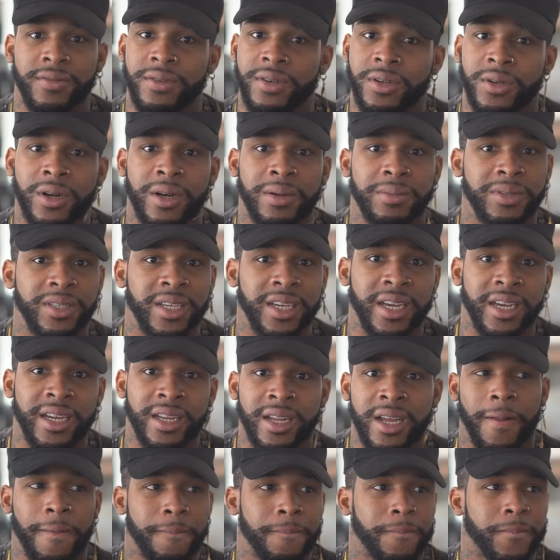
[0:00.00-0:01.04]
You know what I'm saying?
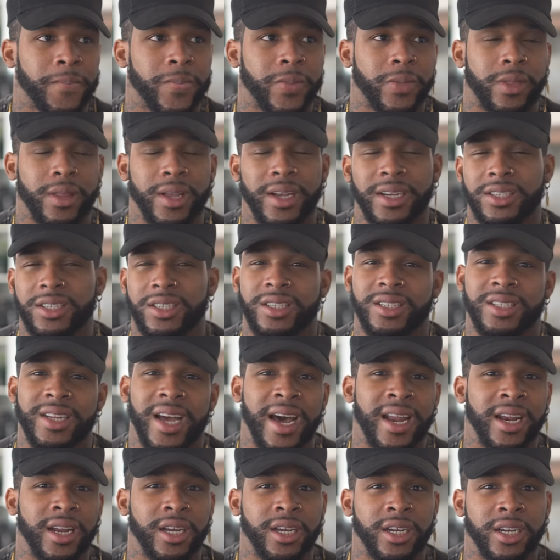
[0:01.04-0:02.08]
It's just
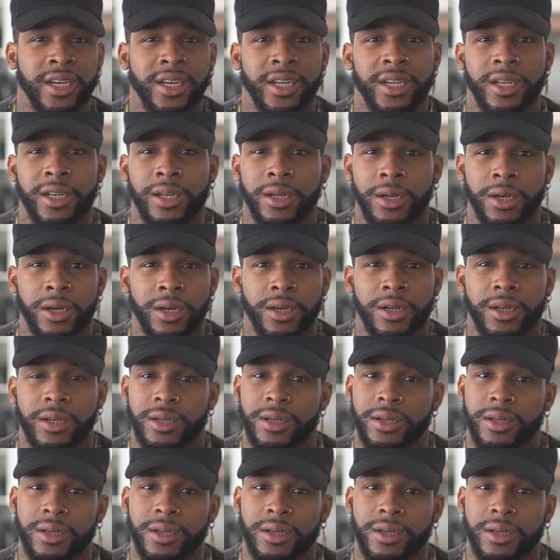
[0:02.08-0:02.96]
not a good look.